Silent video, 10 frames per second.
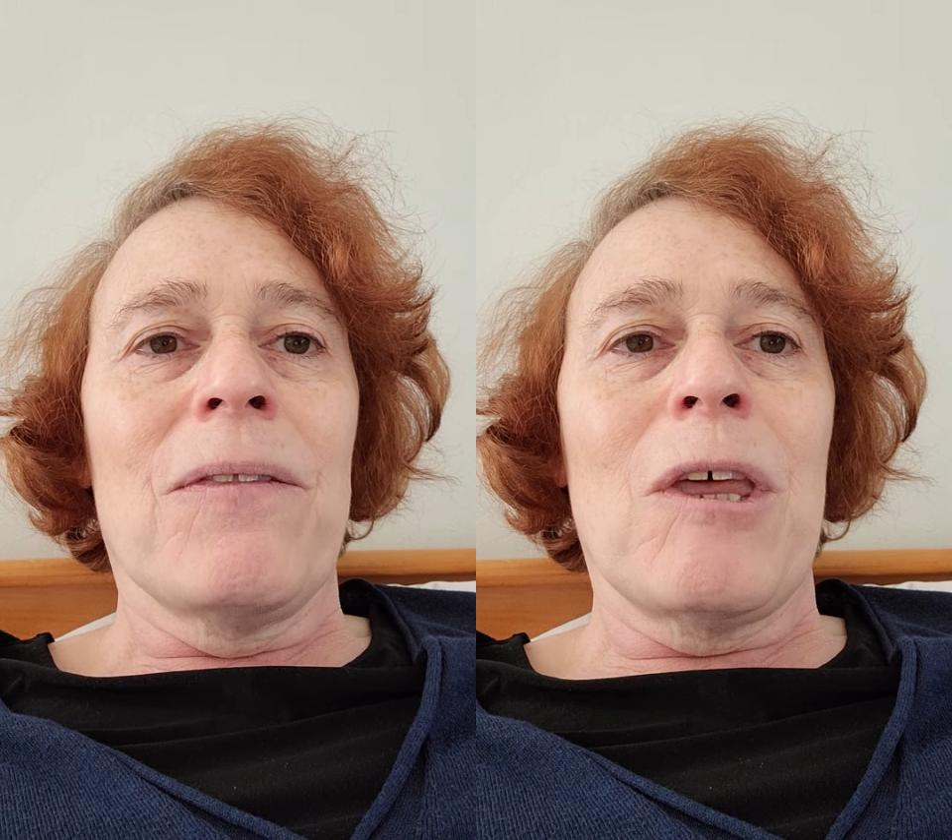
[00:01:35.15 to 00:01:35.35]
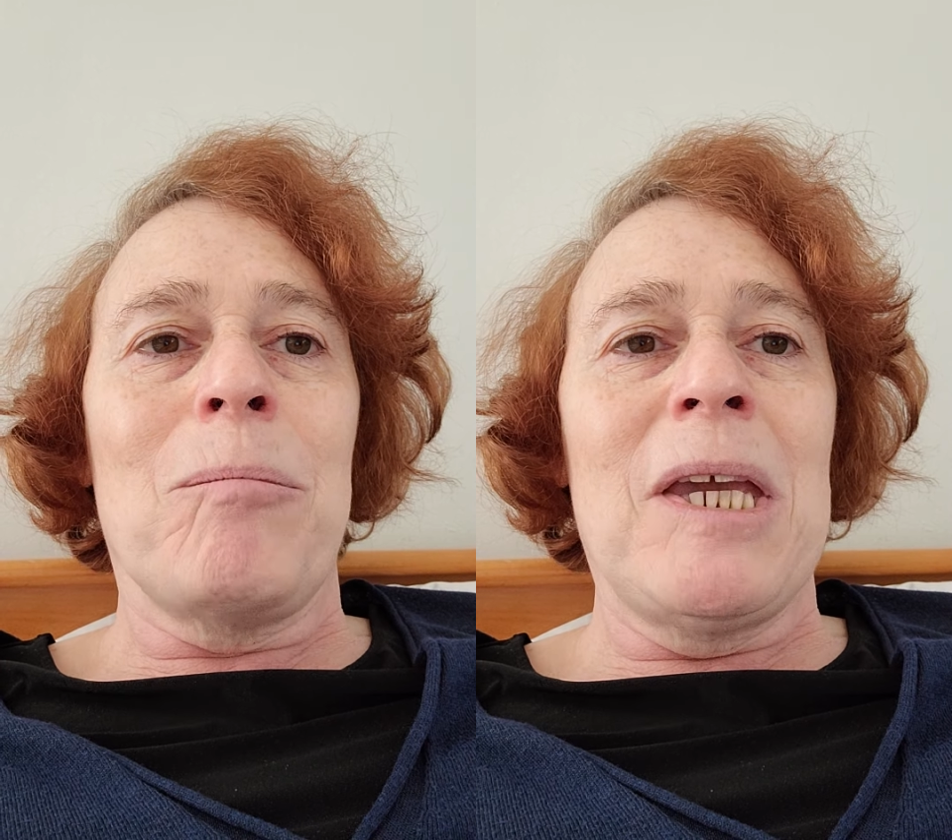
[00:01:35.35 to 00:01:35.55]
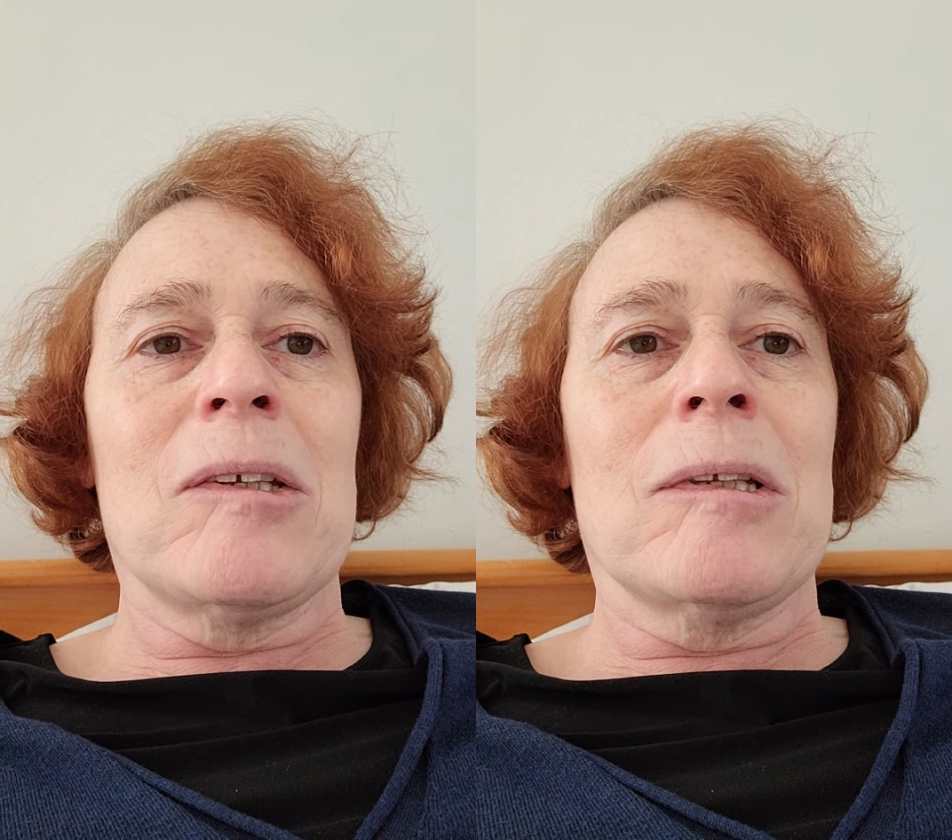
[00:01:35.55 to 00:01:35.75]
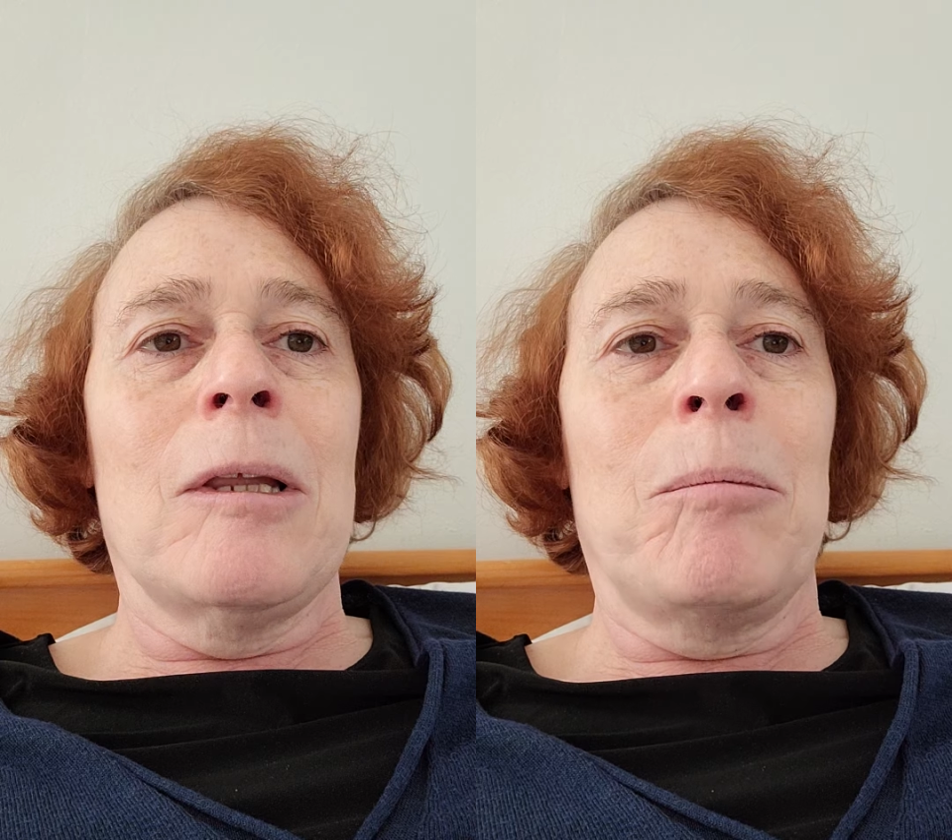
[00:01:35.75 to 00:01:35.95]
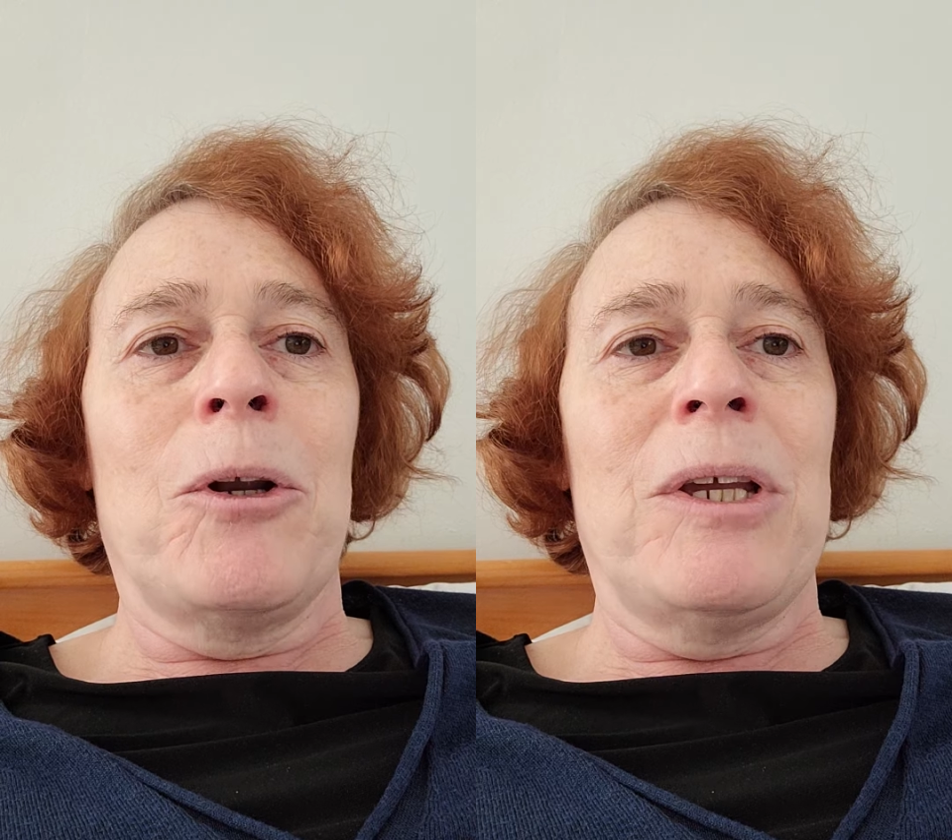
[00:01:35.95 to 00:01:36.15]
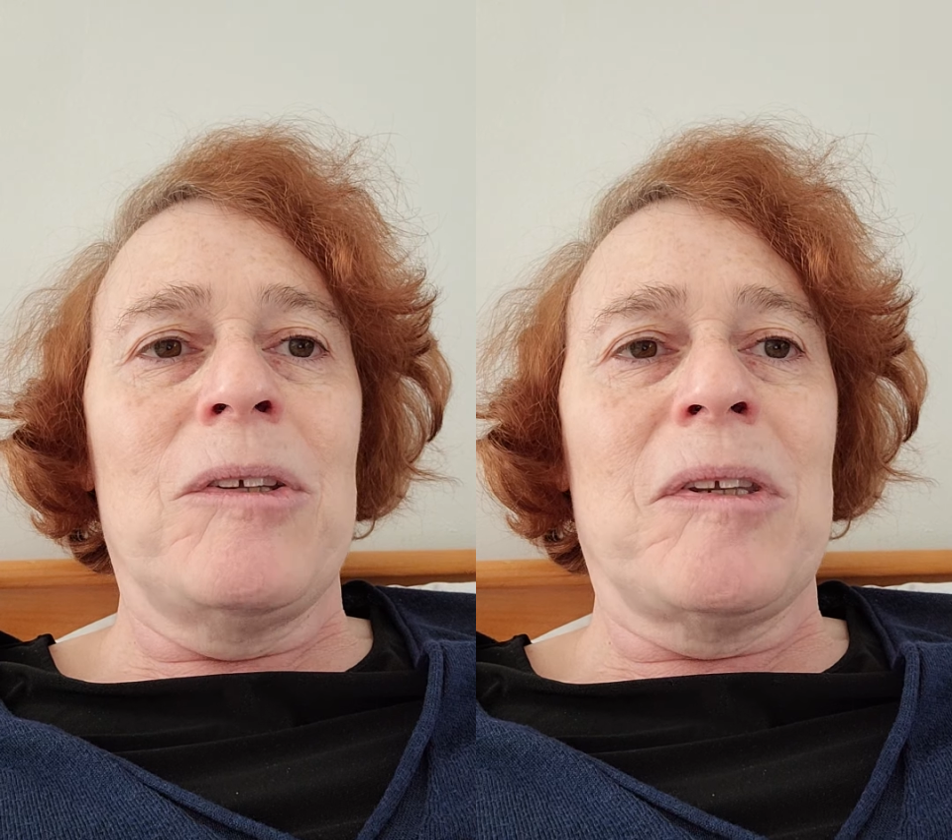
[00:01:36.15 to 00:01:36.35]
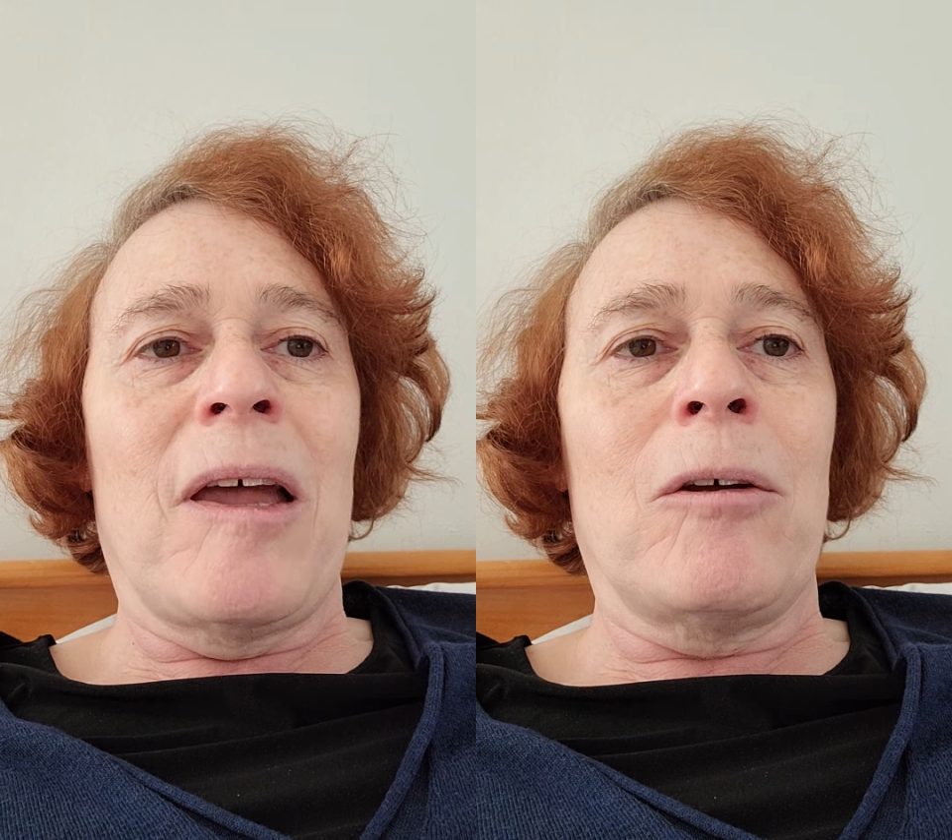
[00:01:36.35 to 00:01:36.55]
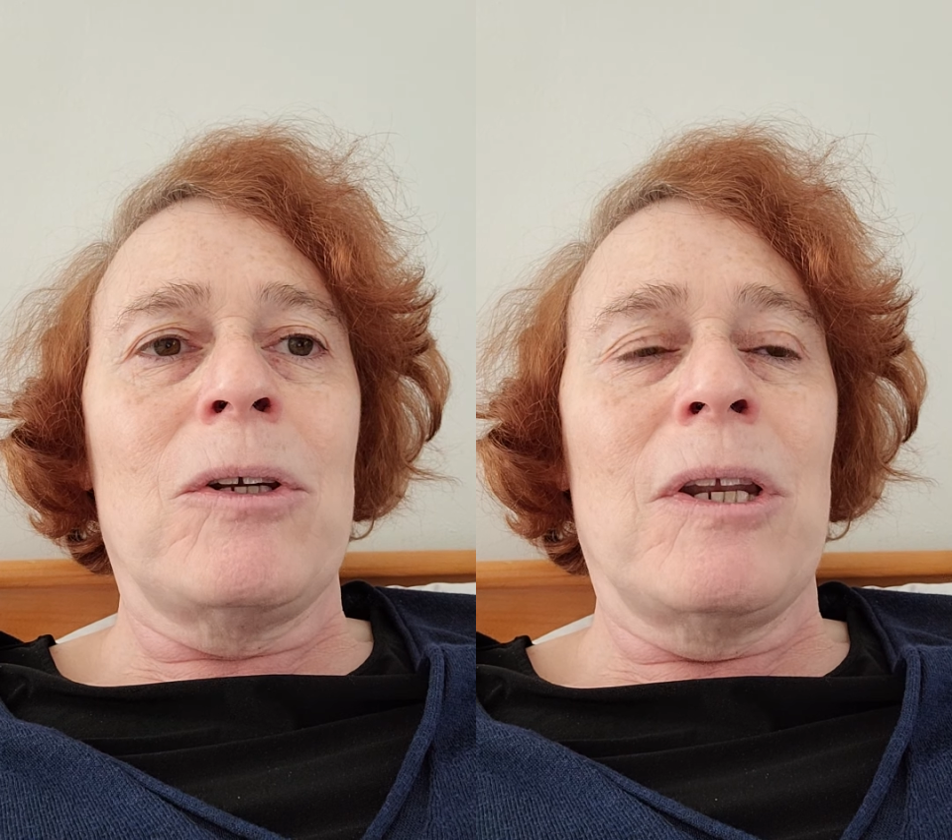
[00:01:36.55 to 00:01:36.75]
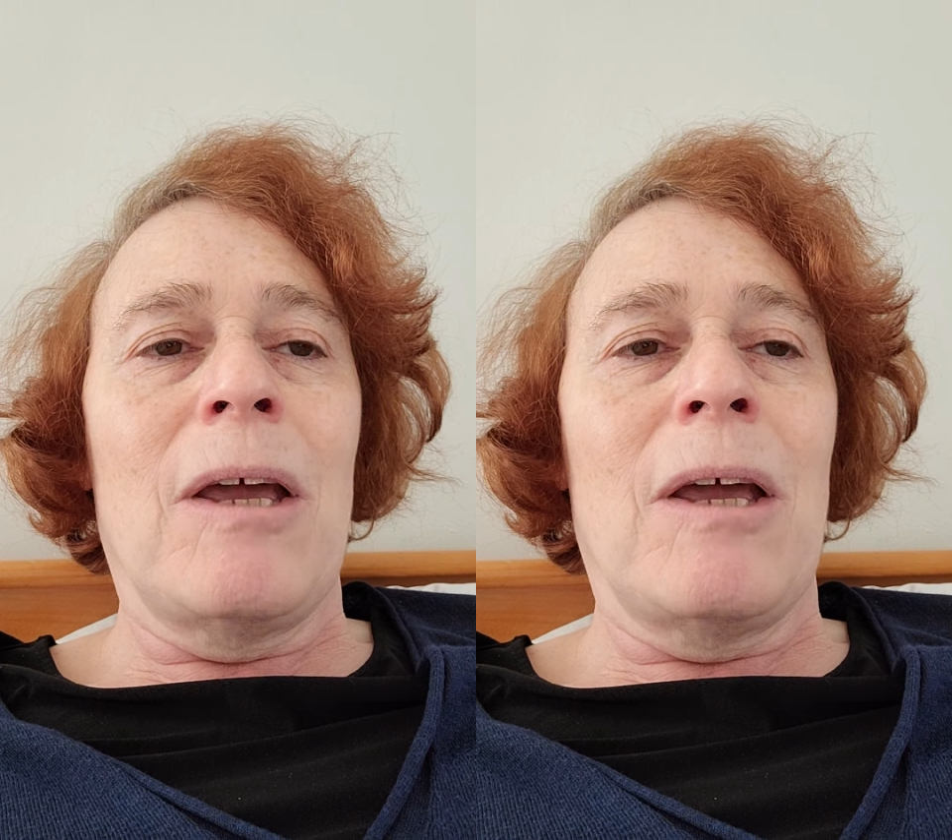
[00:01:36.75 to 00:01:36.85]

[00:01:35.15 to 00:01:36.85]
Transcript: that makes liberty sound